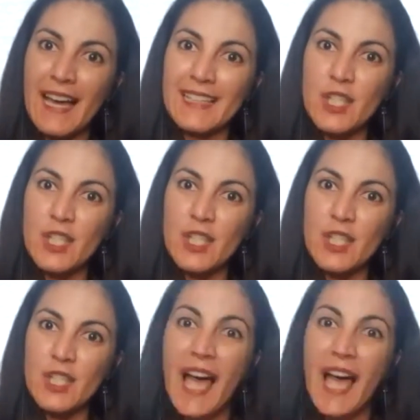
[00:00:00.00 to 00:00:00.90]

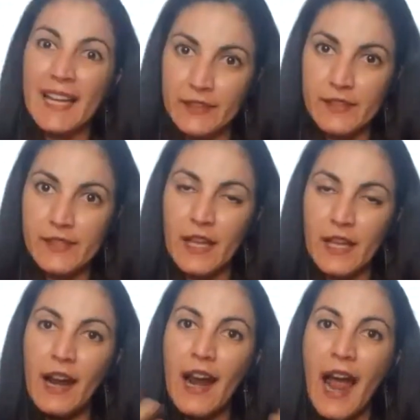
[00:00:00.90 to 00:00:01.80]
societies that
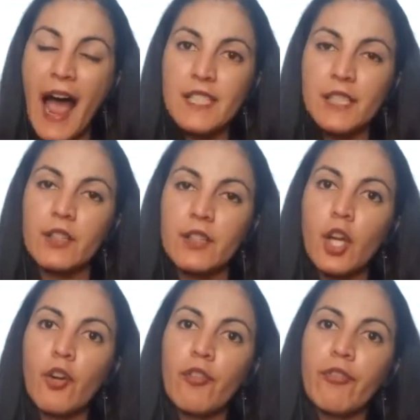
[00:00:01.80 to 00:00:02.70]
are asking
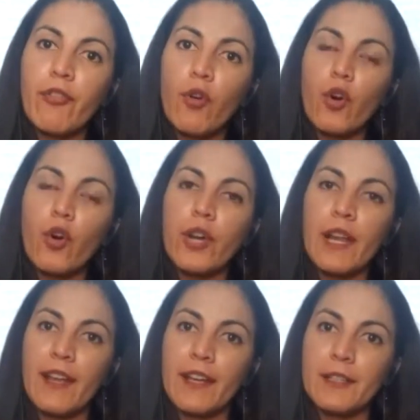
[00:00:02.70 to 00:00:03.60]
for
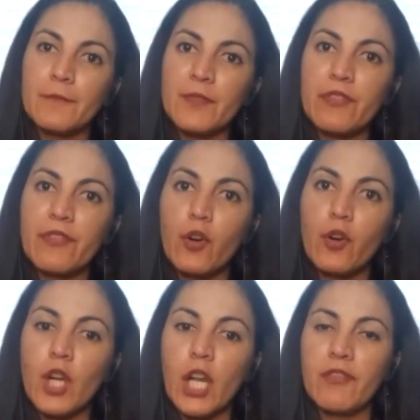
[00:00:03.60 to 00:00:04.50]

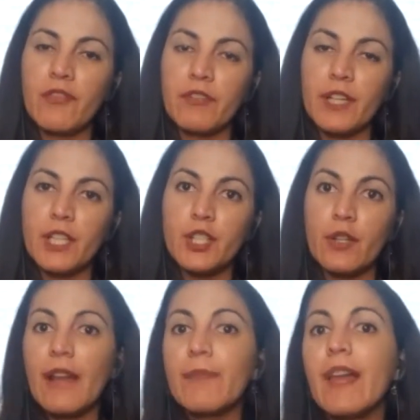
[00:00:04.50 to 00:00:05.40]

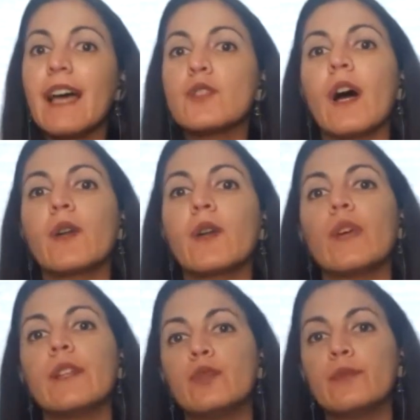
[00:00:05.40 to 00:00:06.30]
liberation. And that's what
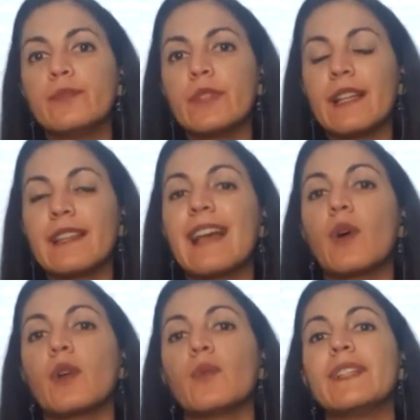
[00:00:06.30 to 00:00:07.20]
we do. That's
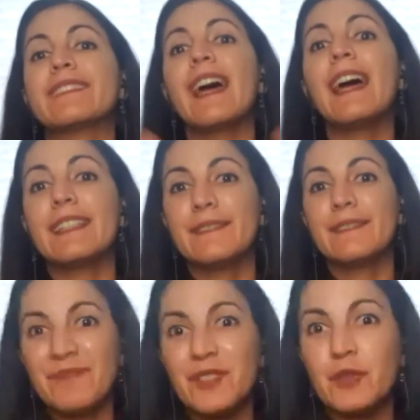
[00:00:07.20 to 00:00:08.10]
what we try
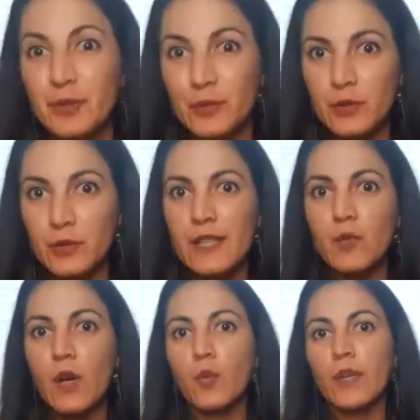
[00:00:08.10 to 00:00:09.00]
to do. That's
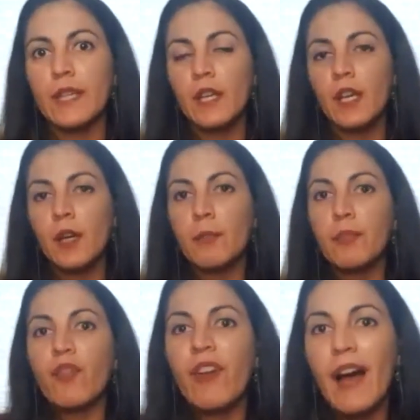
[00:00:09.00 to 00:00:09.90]
what we
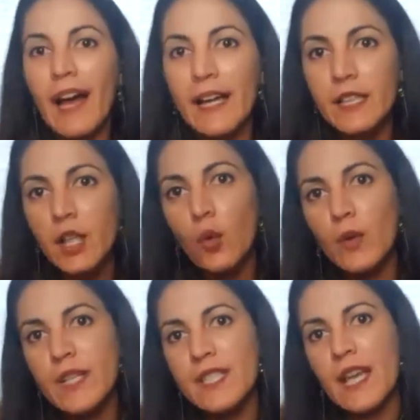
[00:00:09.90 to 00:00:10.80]
provide
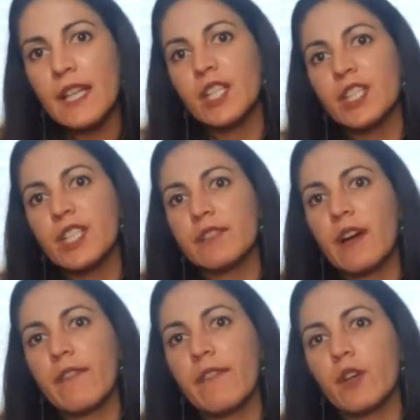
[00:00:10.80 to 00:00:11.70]
with an initiative
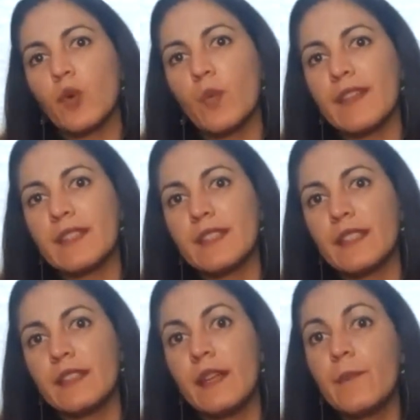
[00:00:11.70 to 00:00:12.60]
of Cuba
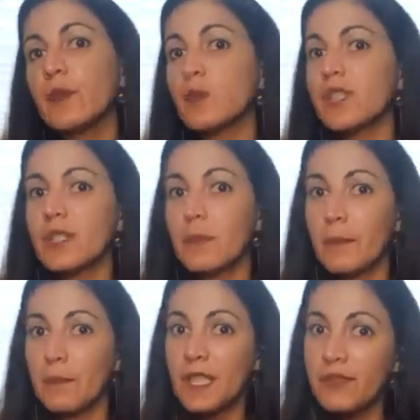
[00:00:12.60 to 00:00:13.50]
Decide, which
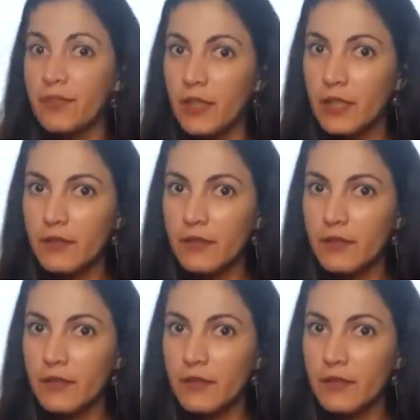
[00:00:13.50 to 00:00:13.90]
peacefully